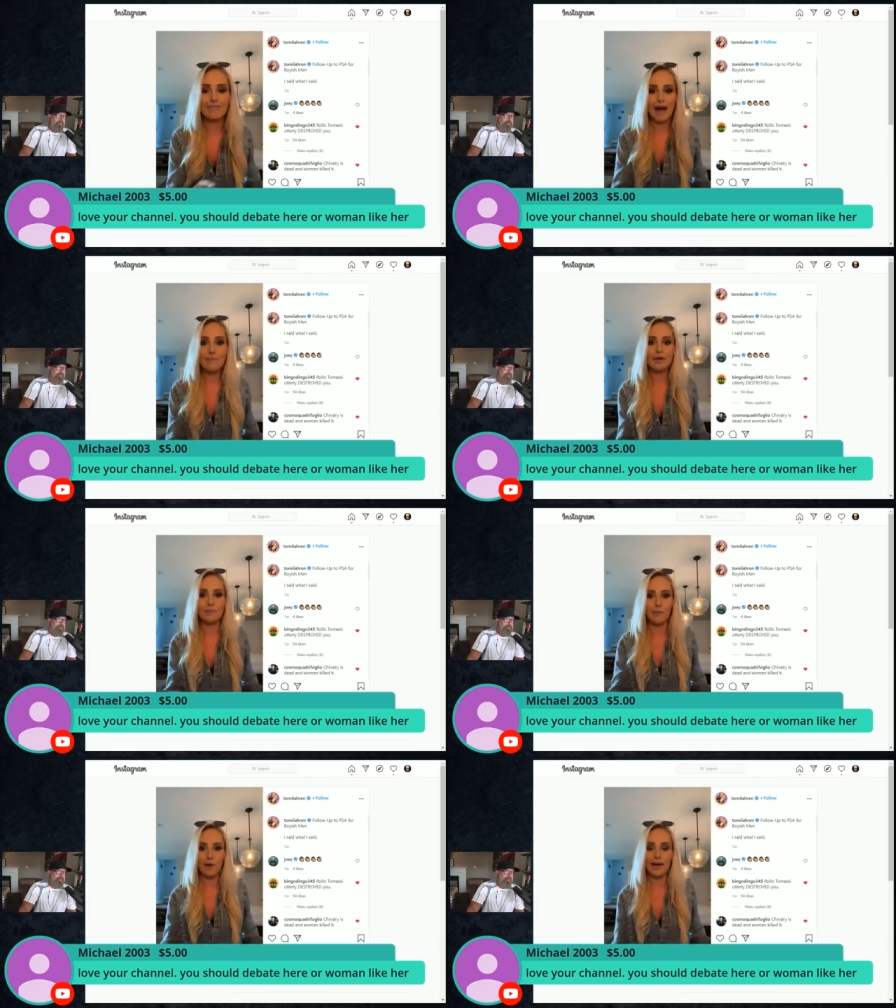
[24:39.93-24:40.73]
If I'm
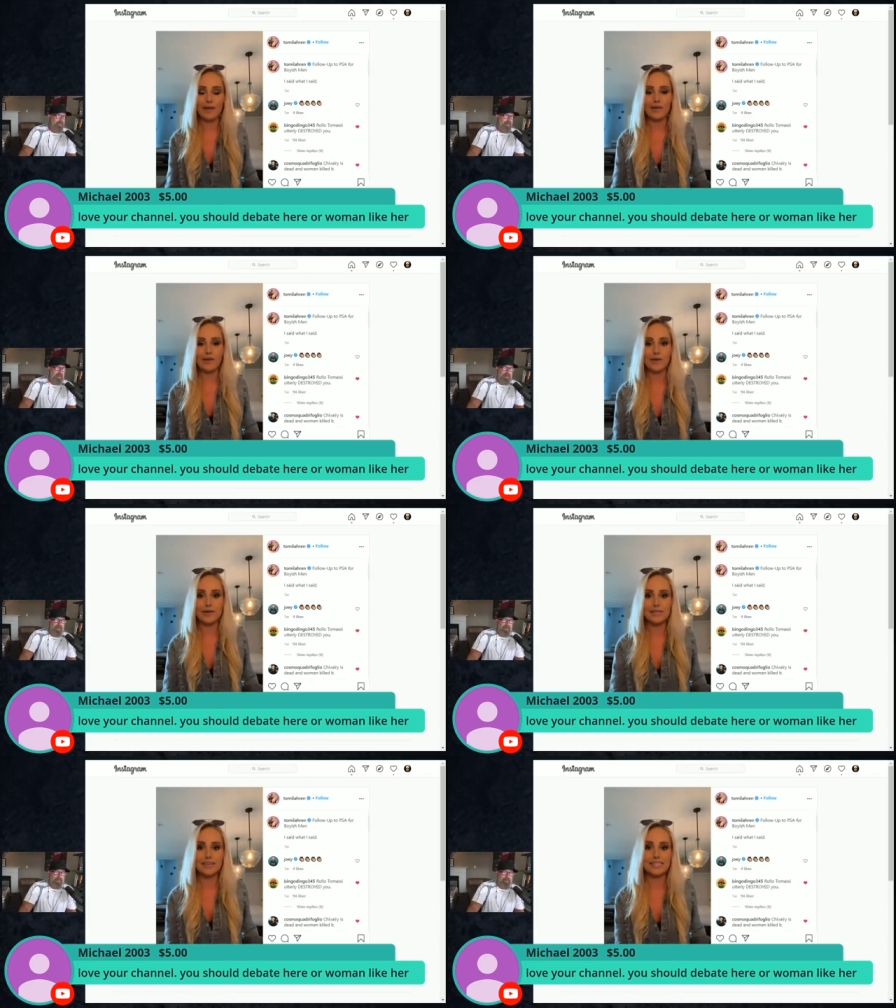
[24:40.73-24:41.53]
going to point out and
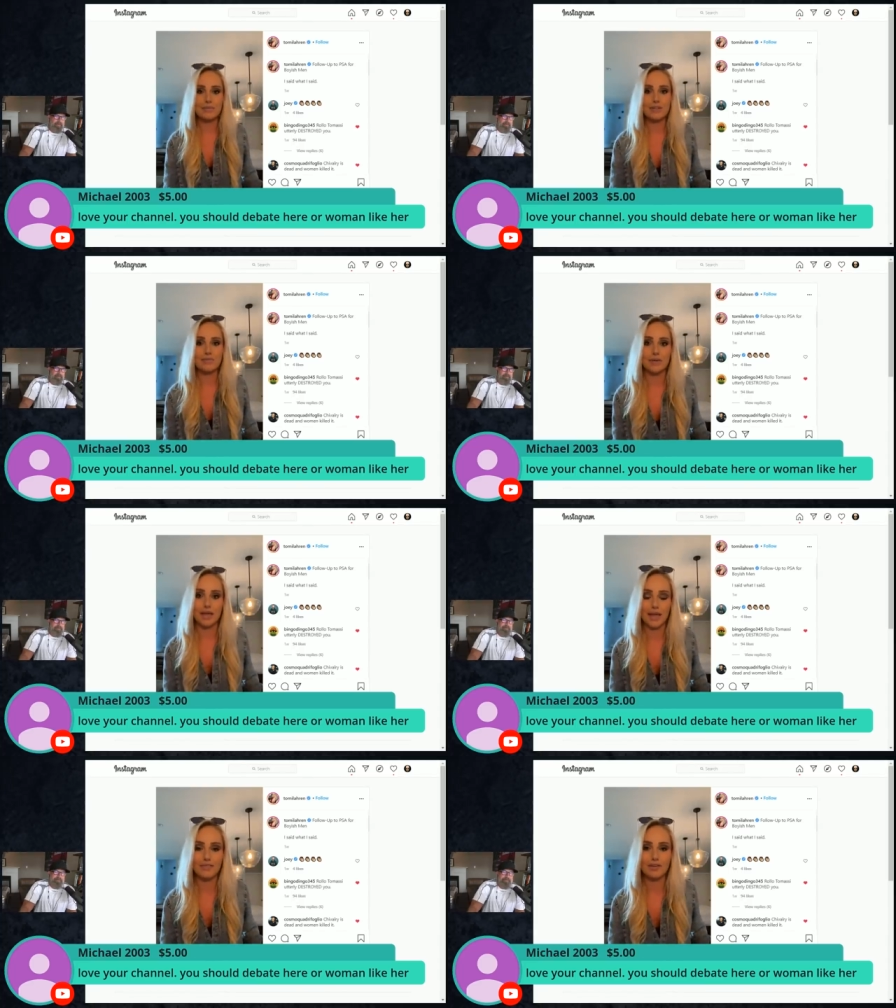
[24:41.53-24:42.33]
criticize some of the
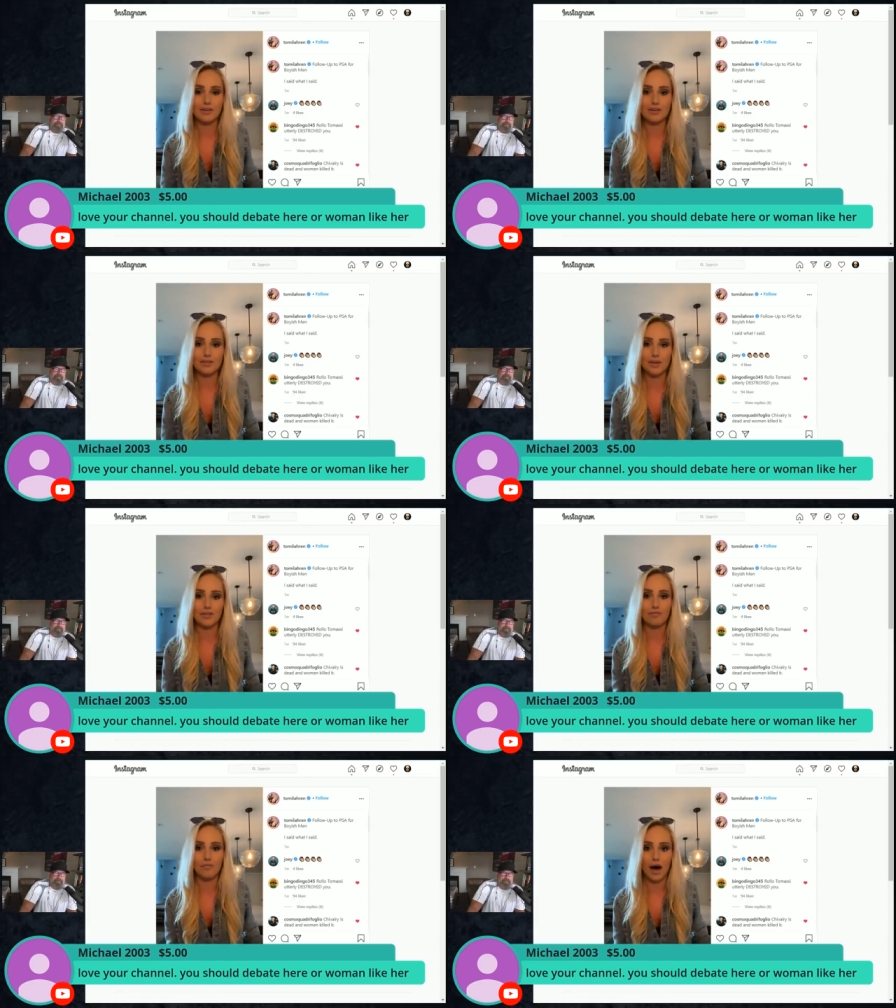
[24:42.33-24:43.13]
behaviors
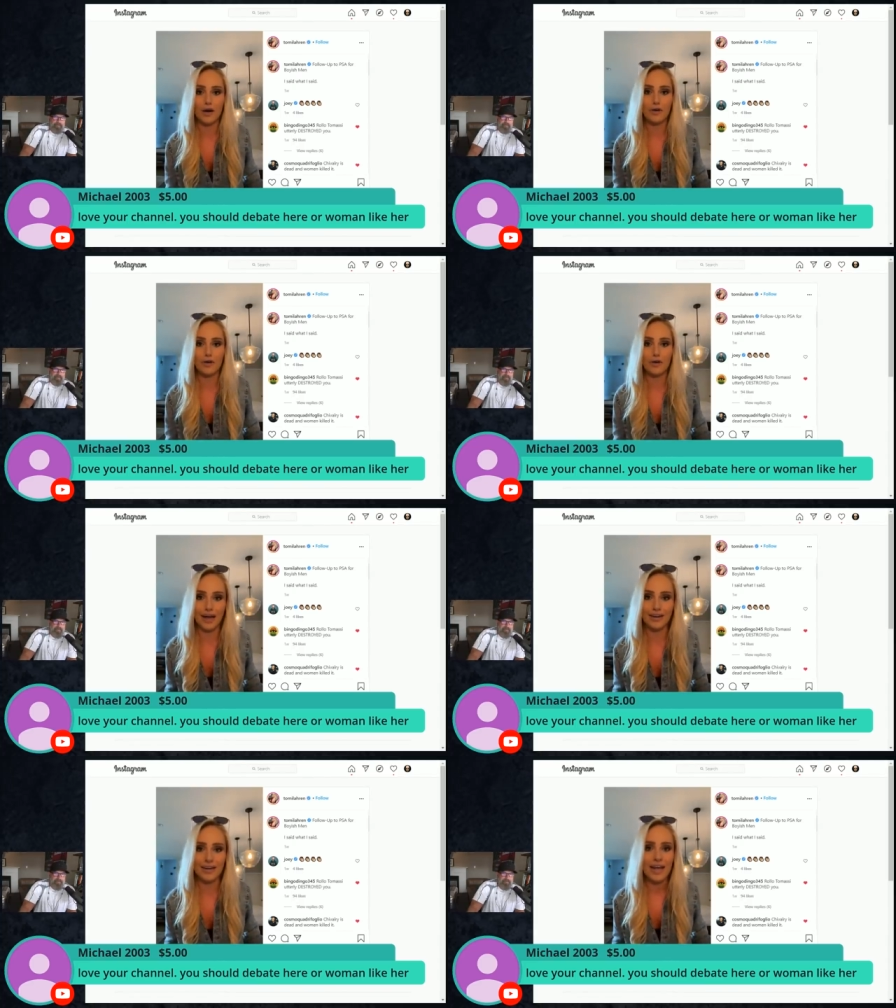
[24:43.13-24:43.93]
of modern
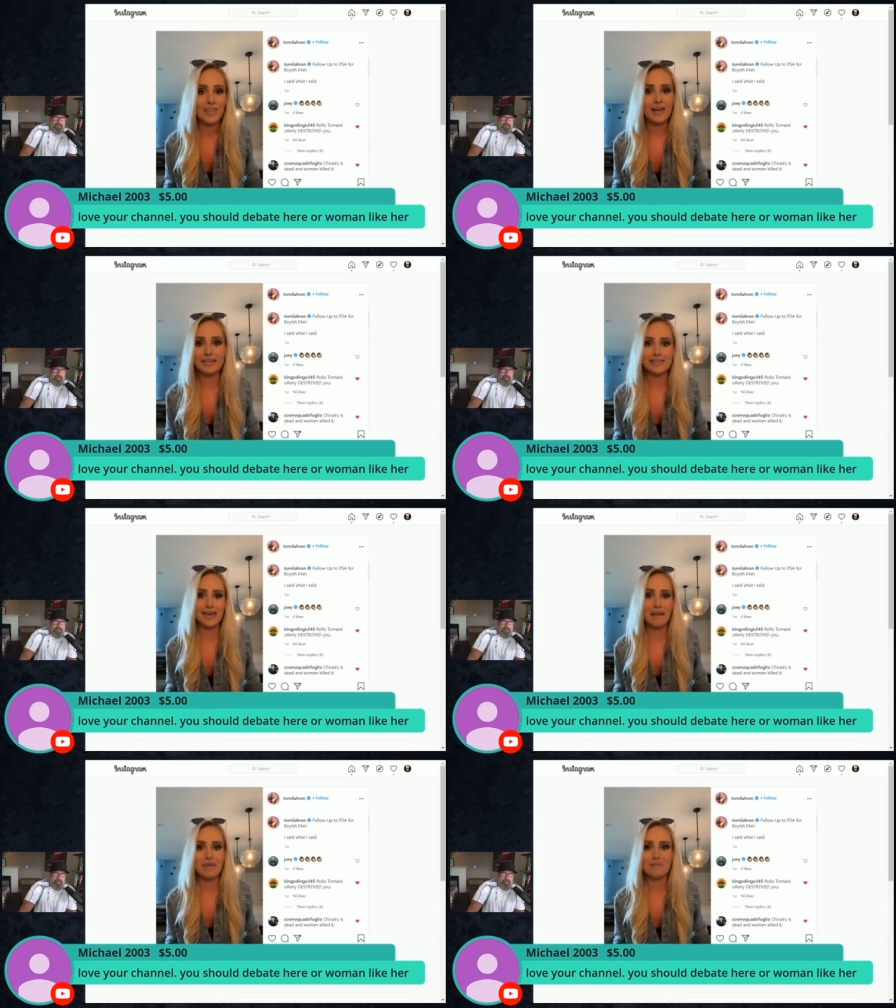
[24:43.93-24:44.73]
men, that does
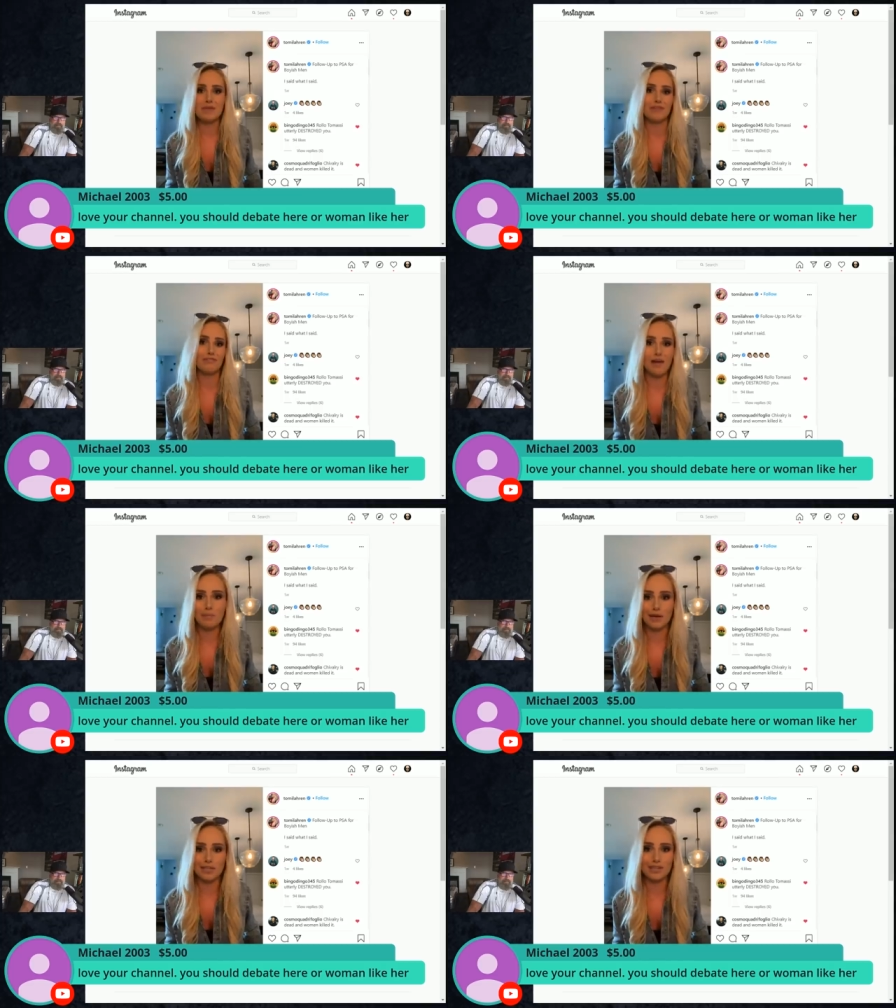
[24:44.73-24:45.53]
not make me a
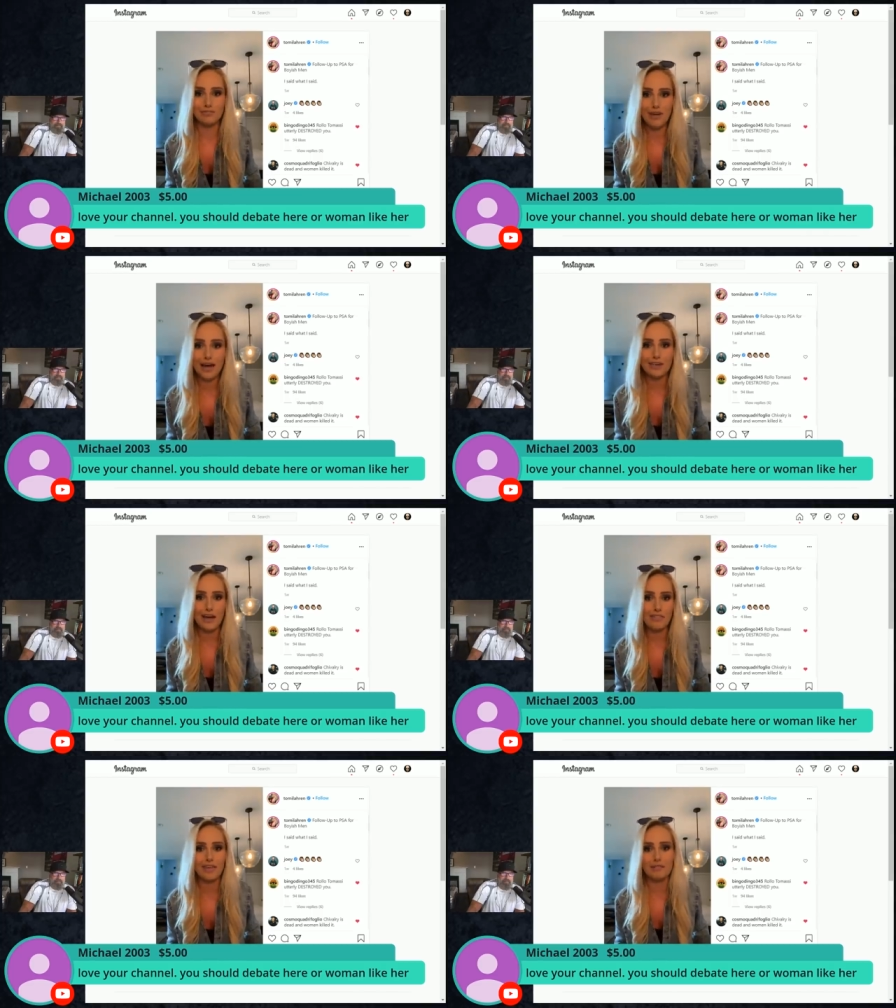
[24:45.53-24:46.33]
feminist. In fact, I
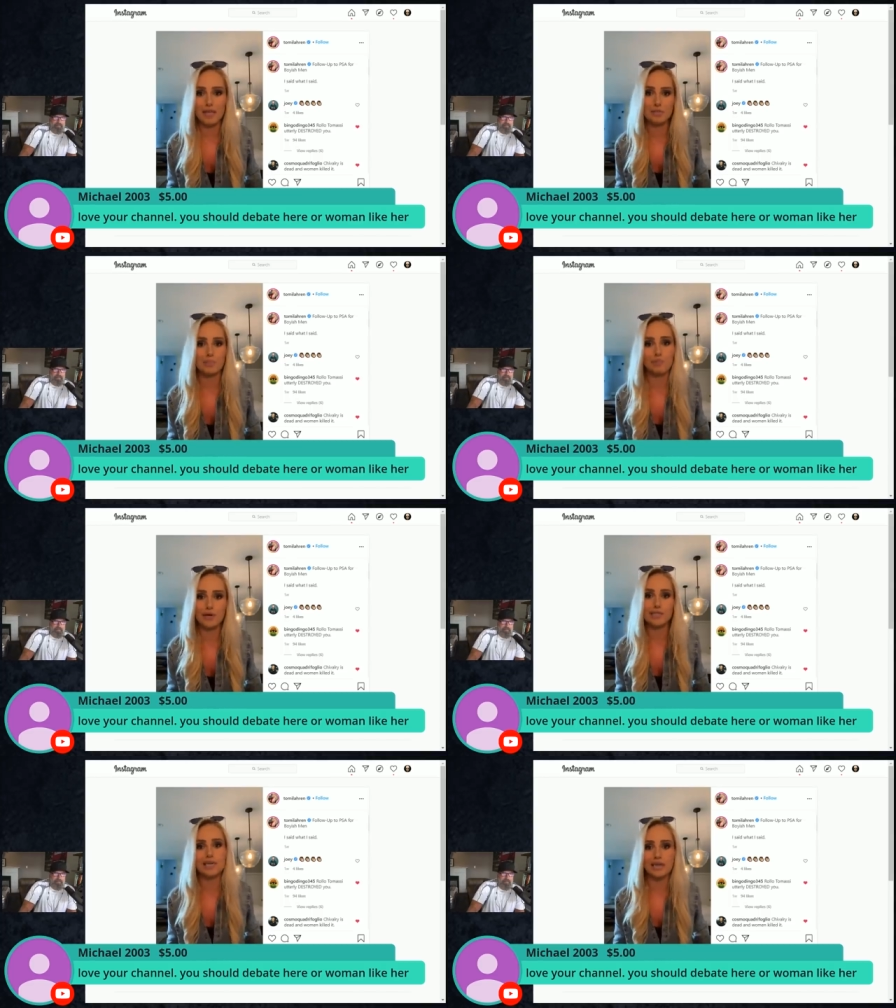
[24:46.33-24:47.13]
think it makes me
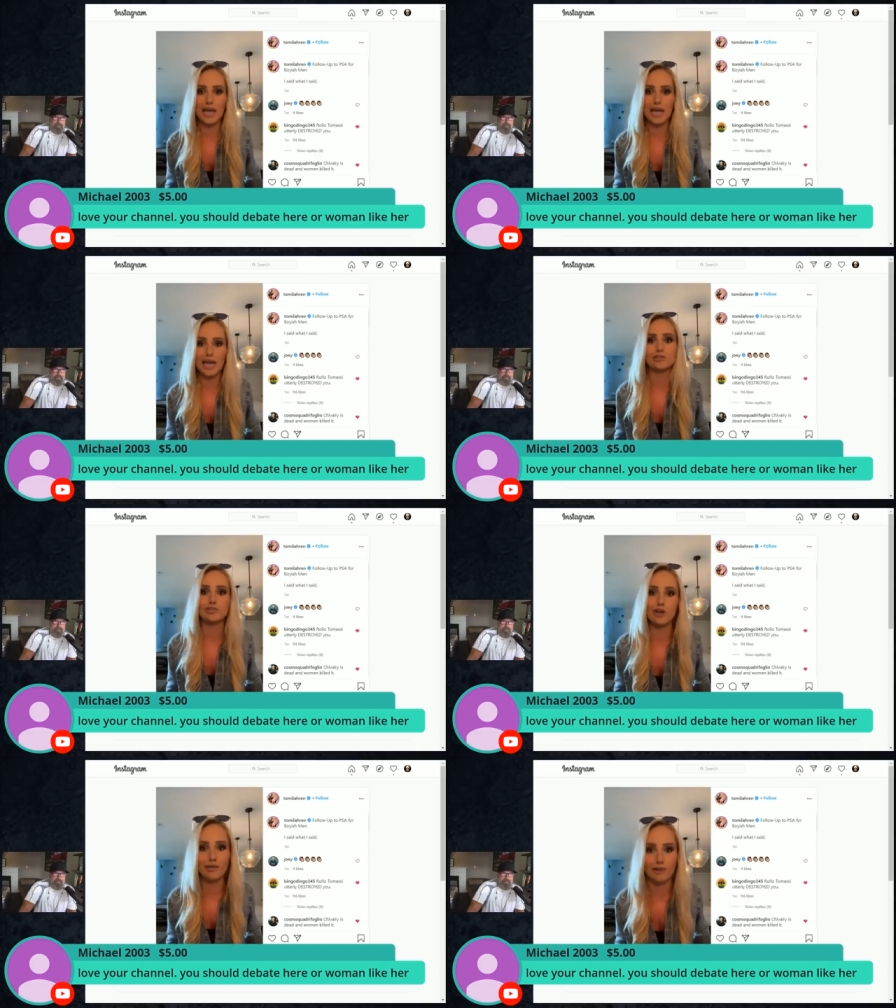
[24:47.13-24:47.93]
pretty damn
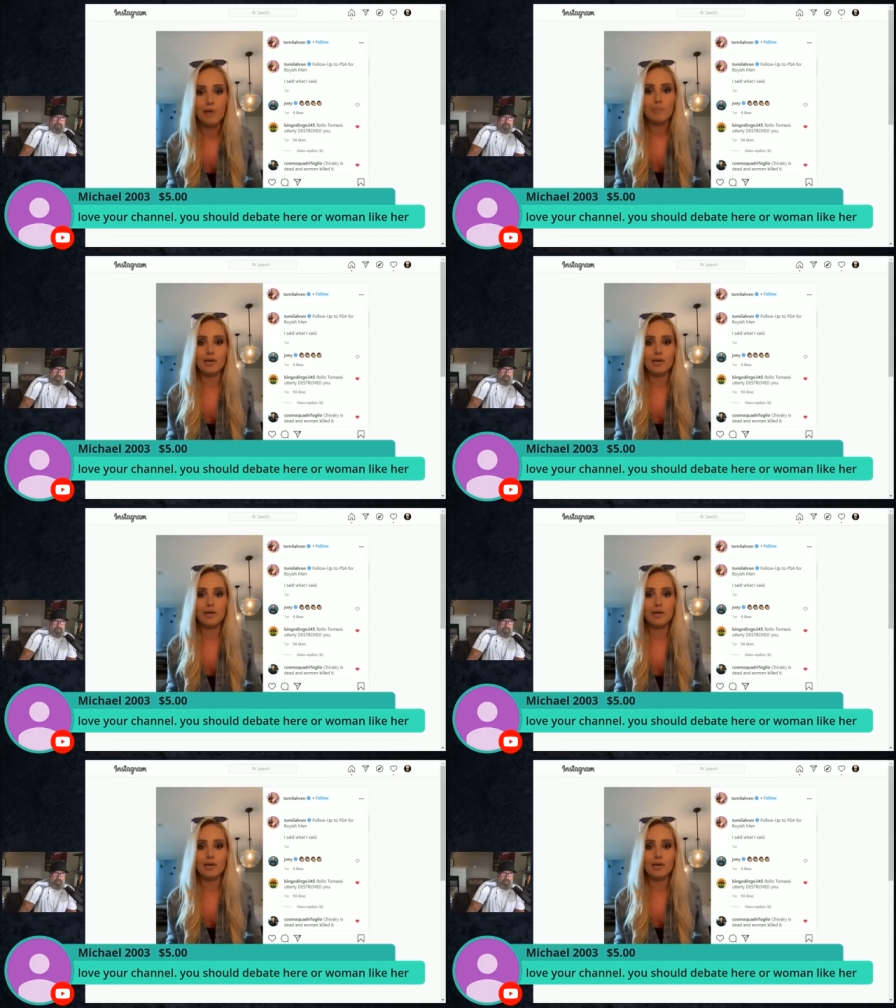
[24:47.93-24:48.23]
conservative,